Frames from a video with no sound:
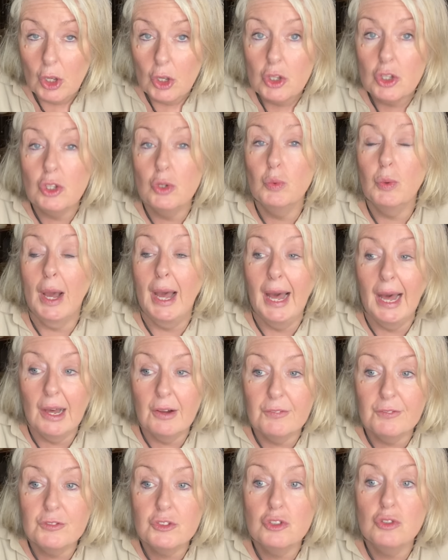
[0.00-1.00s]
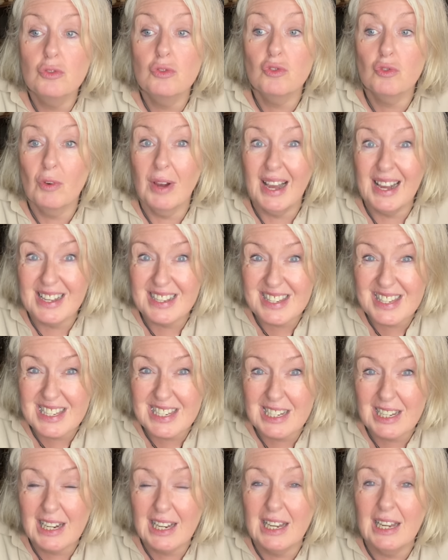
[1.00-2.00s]
You have to
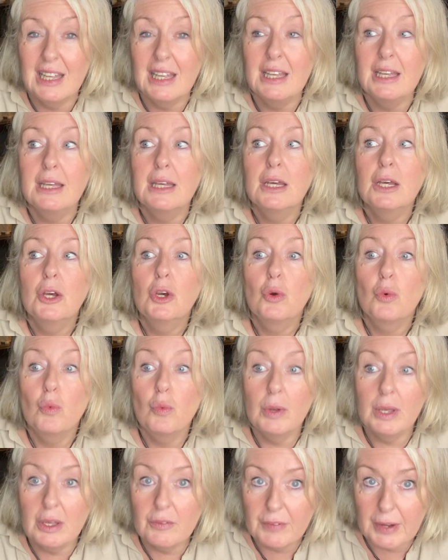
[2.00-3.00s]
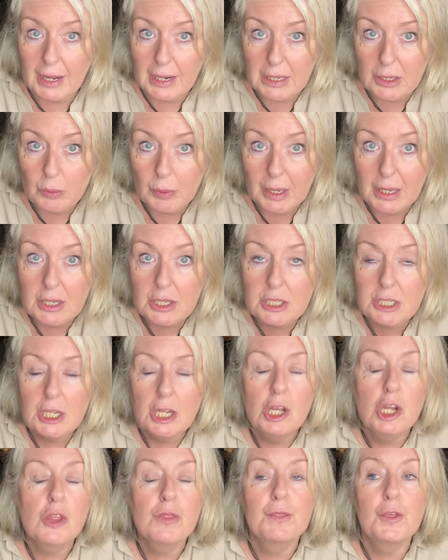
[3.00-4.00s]
drastically reevaluate
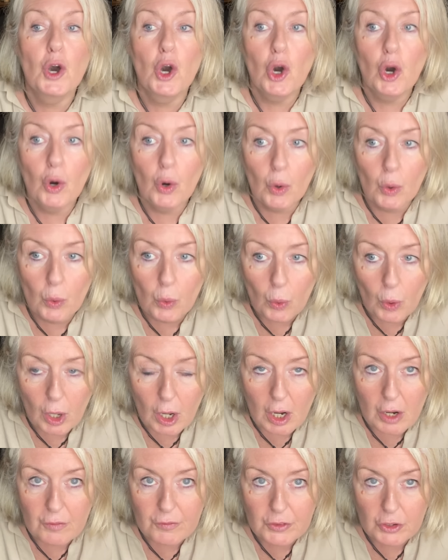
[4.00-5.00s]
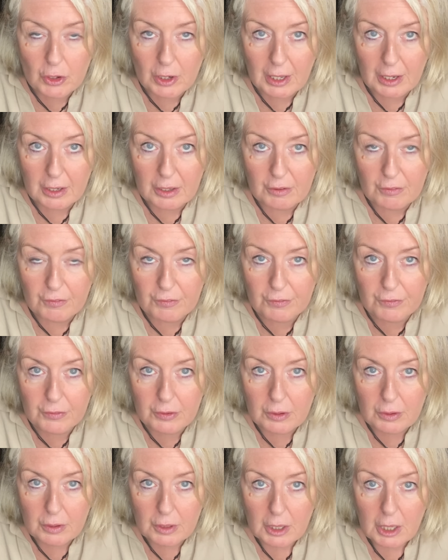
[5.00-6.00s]
the whole of your life
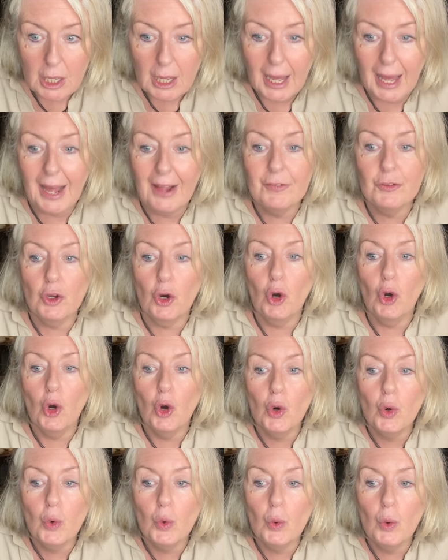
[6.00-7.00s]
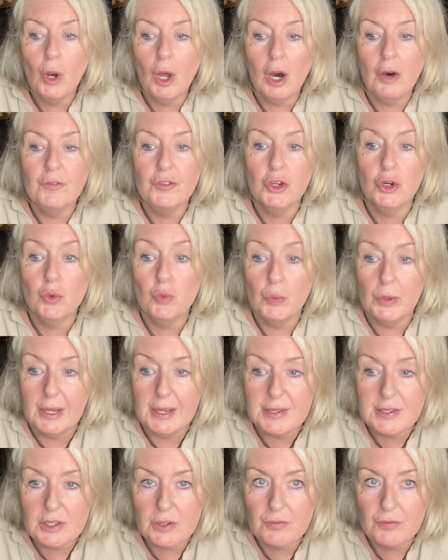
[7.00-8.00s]
and the whole of your
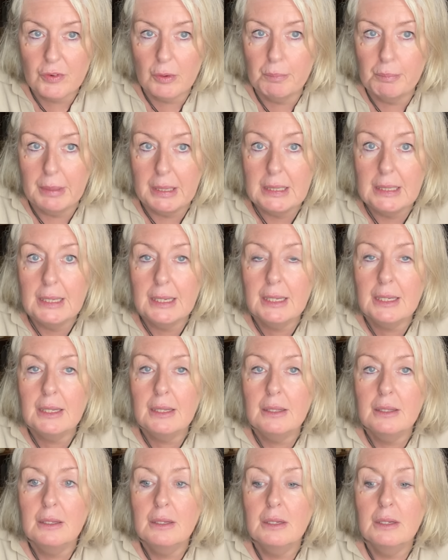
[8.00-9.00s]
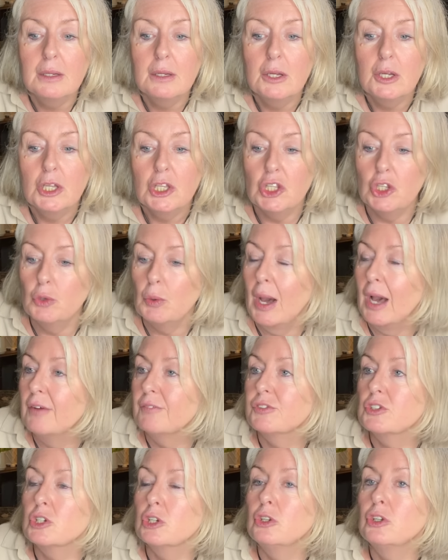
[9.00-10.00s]
reason for being. You
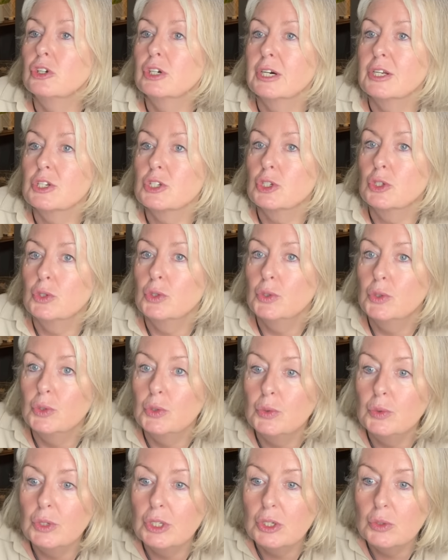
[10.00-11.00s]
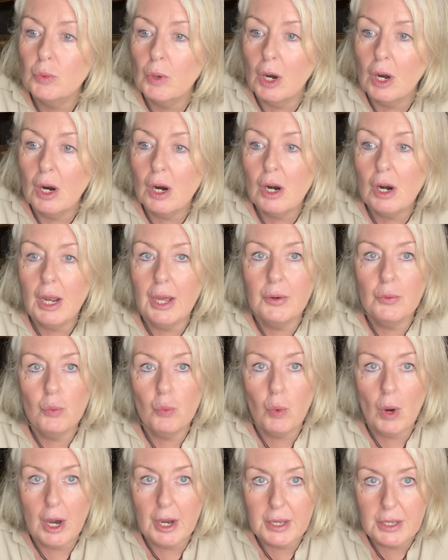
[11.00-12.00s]
have to look at who you are and
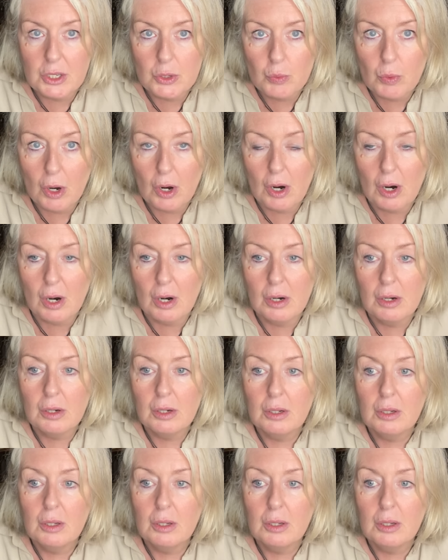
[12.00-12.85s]
why you are.